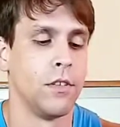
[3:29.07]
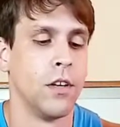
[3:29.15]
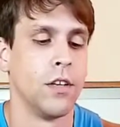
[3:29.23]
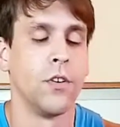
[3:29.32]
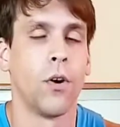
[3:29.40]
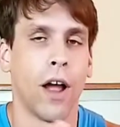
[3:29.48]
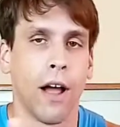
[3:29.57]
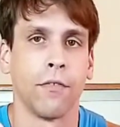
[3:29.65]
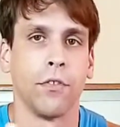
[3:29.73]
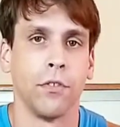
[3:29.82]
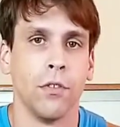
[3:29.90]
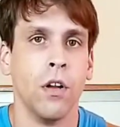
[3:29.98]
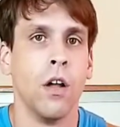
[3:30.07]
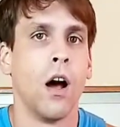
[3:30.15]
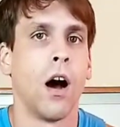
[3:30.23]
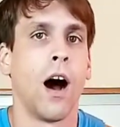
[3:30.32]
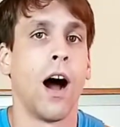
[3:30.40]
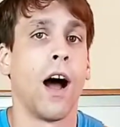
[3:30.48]
You don't have to.
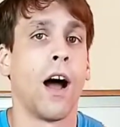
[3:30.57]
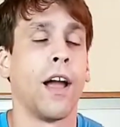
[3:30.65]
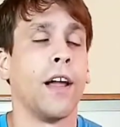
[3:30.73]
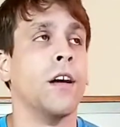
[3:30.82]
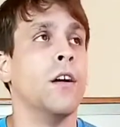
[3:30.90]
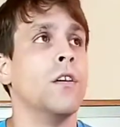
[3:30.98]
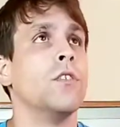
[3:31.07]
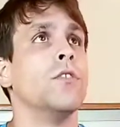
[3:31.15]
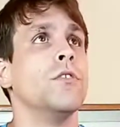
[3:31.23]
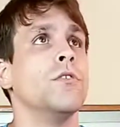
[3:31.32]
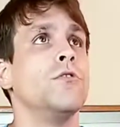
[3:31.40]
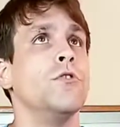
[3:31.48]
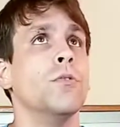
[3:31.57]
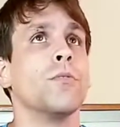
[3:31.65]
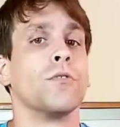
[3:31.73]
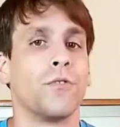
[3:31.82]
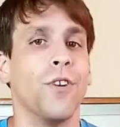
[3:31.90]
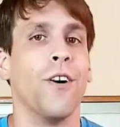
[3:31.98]
I super
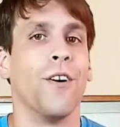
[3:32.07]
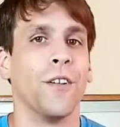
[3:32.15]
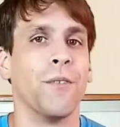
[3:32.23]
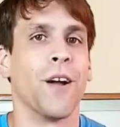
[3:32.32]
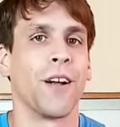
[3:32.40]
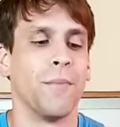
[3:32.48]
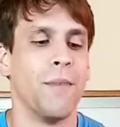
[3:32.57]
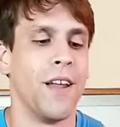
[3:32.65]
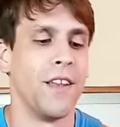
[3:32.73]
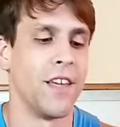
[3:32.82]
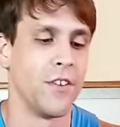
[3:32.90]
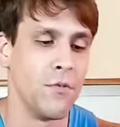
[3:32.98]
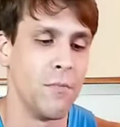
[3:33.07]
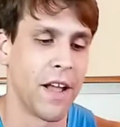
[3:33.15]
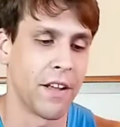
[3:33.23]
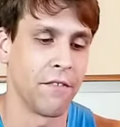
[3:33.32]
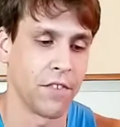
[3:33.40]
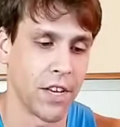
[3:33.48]
strongly recommend that you
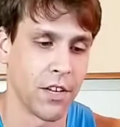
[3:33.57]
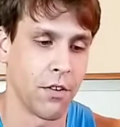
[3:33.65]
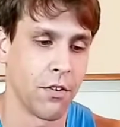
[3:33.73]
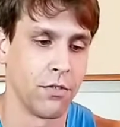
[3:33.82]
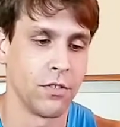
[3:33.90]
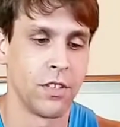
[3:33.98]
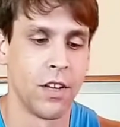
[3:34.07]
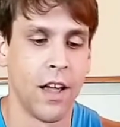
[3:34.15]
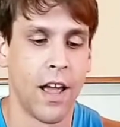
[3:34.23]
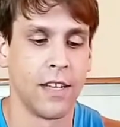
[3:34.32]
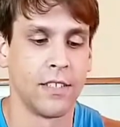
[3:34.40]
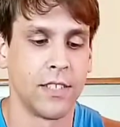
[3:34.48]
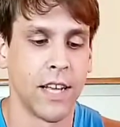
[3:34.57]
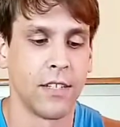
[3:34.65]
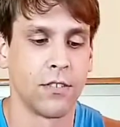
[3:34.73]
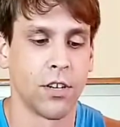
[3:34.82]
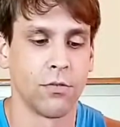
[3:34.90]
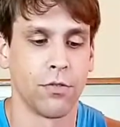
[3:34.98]
make videos and stay in
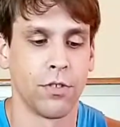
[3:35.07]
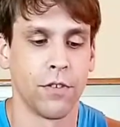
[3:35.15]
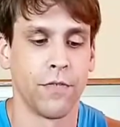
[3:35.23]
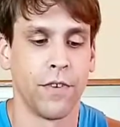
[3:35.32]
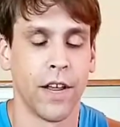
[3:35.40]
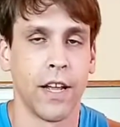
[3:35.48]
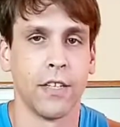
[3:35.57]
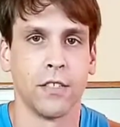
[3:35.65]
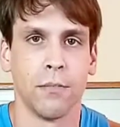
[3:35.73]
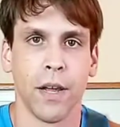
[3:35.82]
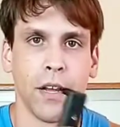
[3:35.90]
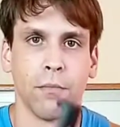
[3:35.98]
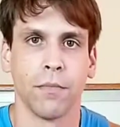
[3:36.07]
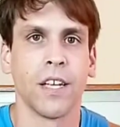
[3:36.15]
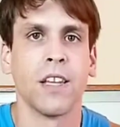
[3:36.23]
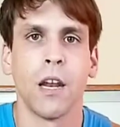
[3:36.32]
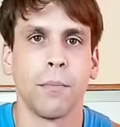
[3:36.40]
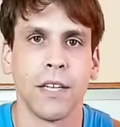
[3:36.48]
touch with your fans and let
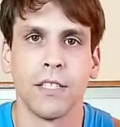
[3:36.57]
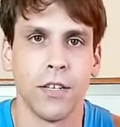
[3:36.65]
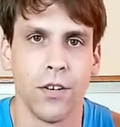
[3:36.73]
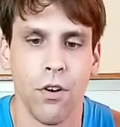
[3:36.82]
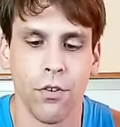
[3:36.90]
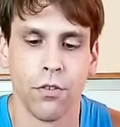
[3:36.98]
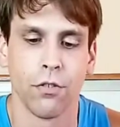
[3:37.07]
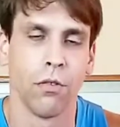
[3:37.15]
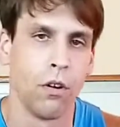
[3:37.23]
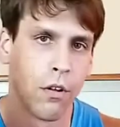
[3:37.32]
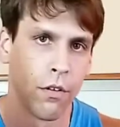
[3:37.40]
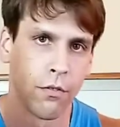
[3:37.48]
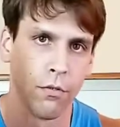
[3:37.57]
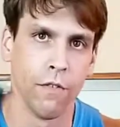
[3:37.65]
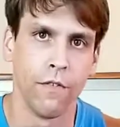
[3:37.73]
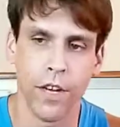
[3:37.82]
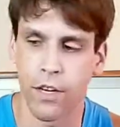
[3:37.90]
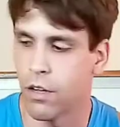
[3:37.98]
them get to know you through
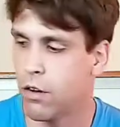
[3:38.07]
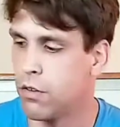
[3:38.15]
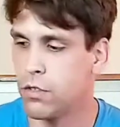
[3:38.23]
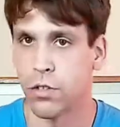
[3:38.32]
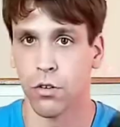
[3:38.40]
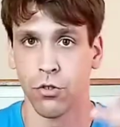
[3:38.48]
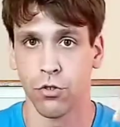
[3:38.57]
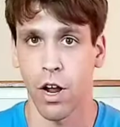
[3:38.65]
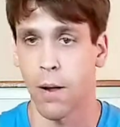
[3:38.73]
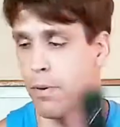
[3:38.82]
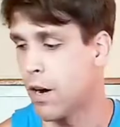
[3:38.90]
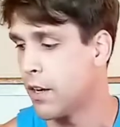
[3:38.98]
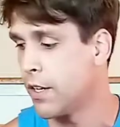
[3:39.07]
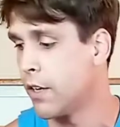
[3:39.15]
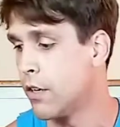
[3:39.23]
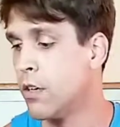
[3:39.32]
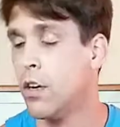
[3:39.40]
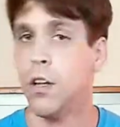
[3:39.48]
video. So tripod
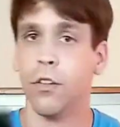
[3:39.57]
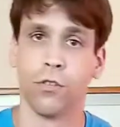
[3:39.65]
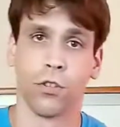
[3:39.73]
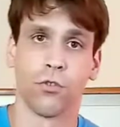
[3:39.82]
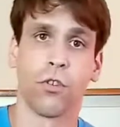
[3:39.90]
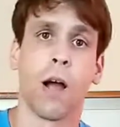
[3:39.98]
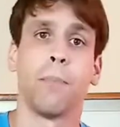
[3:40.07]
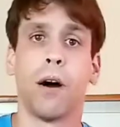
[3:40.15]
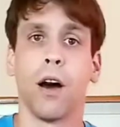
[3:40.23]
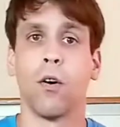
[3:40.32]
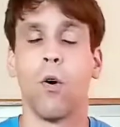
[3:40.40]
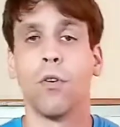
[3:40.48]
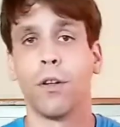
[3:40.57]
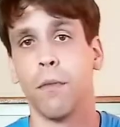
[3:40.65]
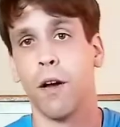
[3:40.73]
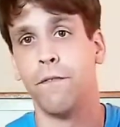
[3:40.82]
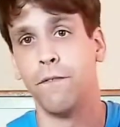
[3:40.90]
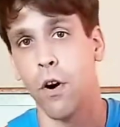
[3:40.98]
here. There's a tripod holding
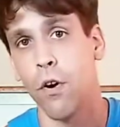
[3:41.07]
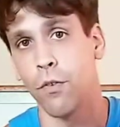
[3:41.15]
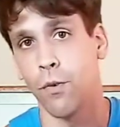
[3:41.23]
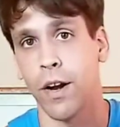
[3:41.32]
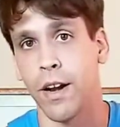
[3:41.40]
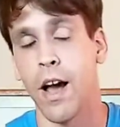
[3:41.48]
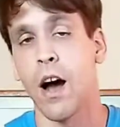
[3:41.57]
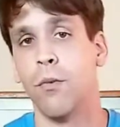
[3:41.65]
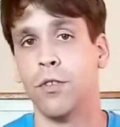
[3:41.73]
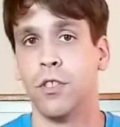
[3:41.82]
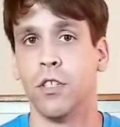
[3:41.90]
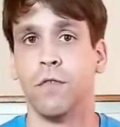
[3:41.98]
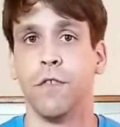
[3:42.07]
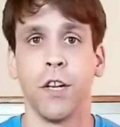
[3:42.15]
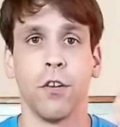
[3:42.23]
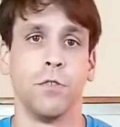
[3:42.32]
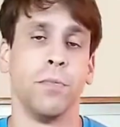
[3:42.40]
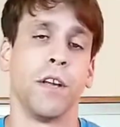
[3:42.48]
my phone right now, which this video
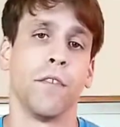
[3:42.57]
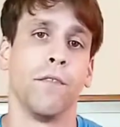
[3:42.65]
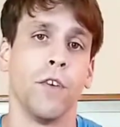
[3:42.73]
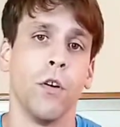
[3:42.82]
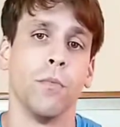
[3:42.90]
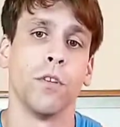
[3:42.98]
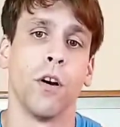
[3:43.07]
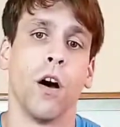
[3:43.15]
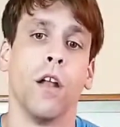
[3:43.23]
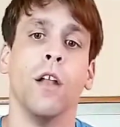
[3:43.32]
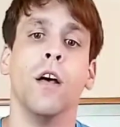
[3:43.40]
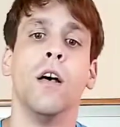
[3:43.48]
is being filmed on,